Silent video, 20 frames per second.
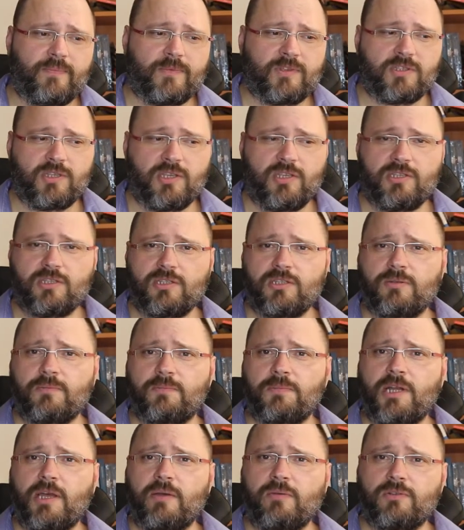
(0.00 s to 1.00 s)
Since the
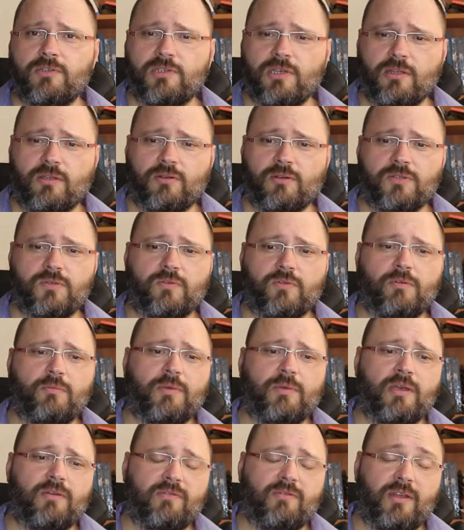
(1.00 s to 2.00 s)
private sectors will
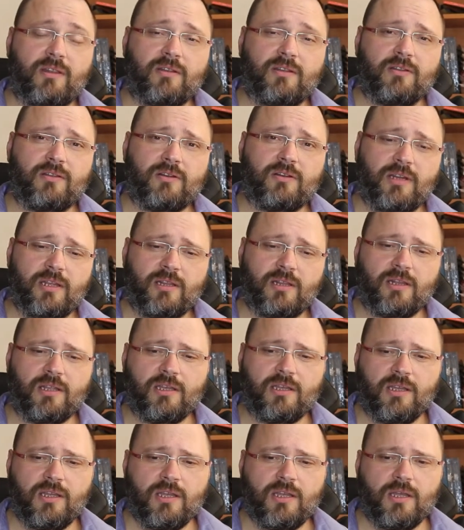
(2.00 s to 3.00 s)
be affected
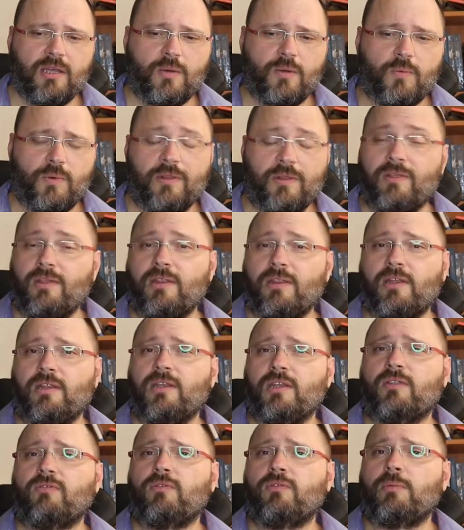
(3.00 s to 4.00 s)
greatly, we think that
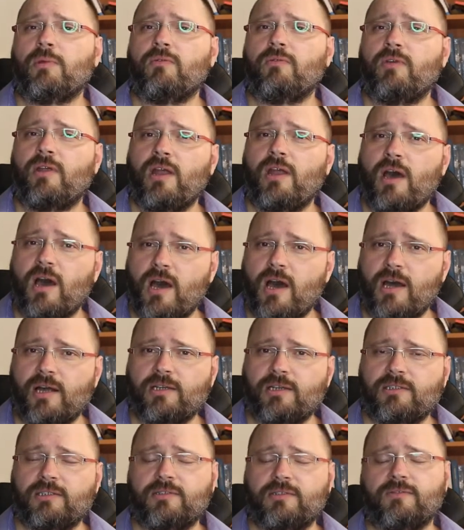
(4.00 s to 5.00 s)
it will be very
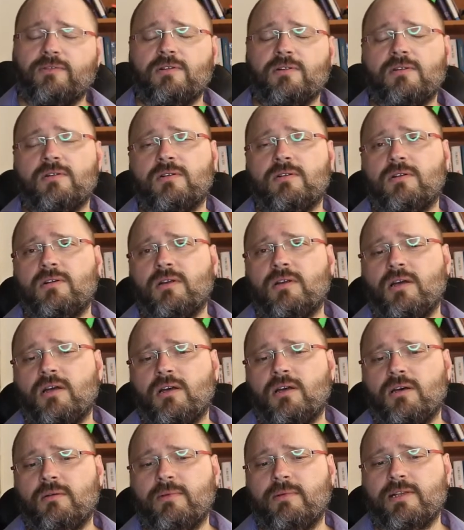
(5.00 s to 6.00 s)
hard for
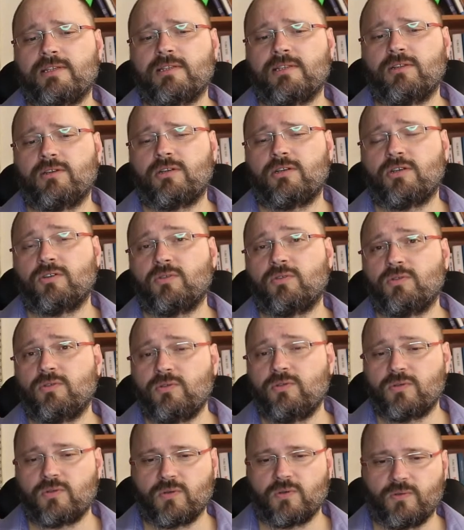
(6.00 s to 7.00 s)
Bolsonaro to
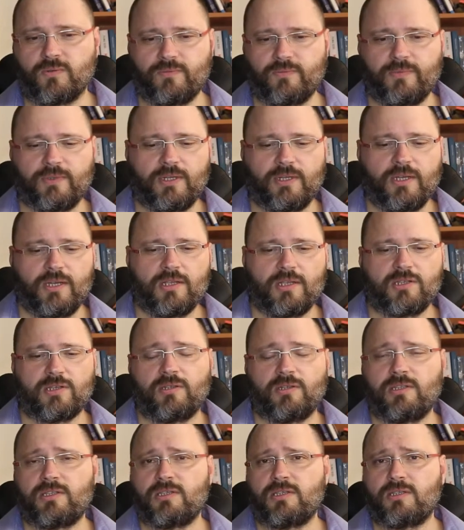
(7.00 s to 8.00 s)
do so.
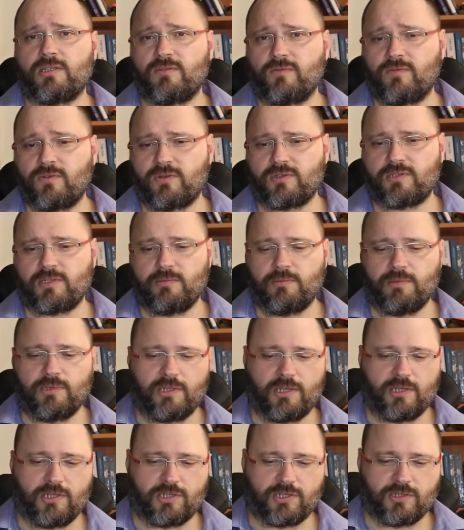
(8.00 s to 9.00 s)
So this is the first
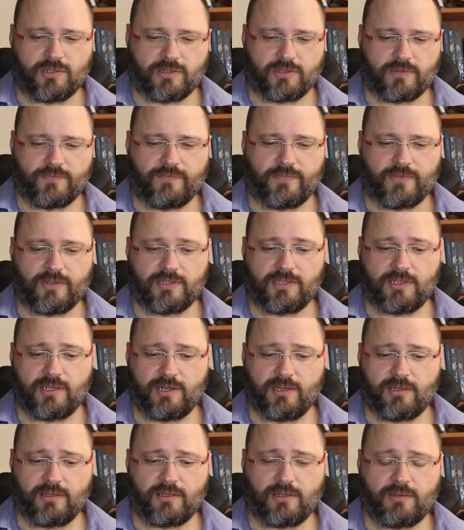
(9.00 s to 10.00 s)
limitations. The
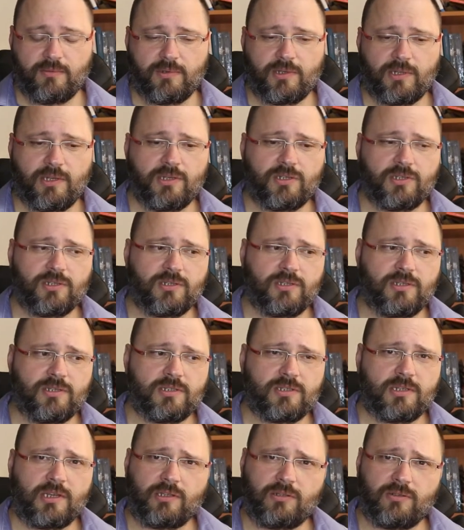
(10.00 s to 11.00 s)
second limitation
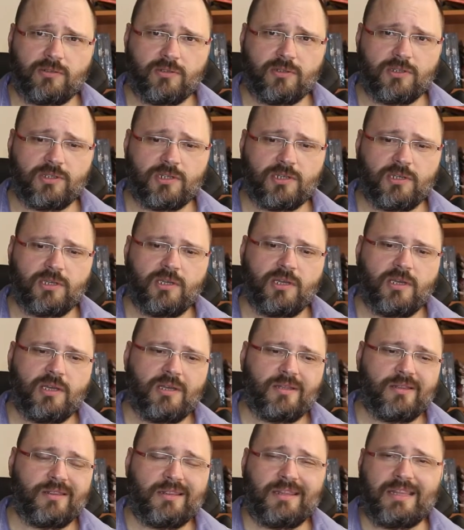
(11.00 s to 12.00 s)
is technology.
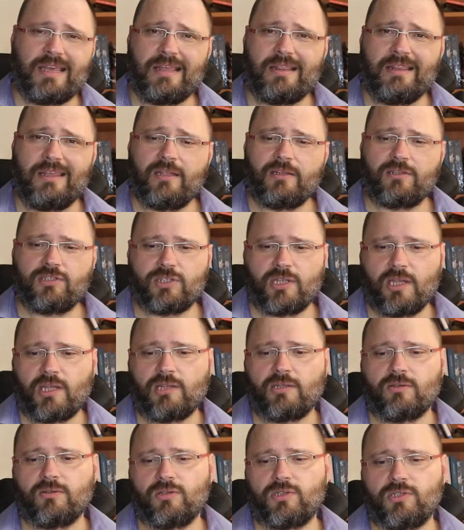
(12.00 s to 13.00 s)
They need
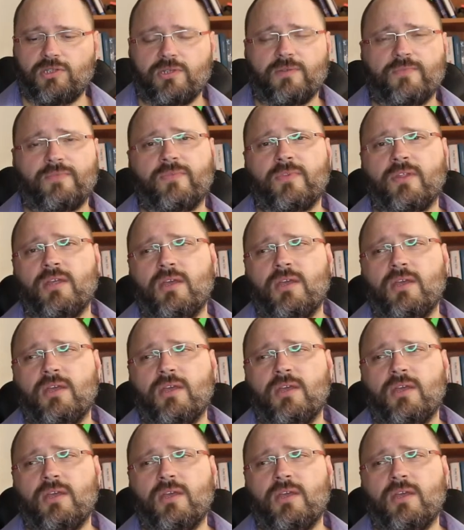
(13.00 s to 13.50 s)
technology.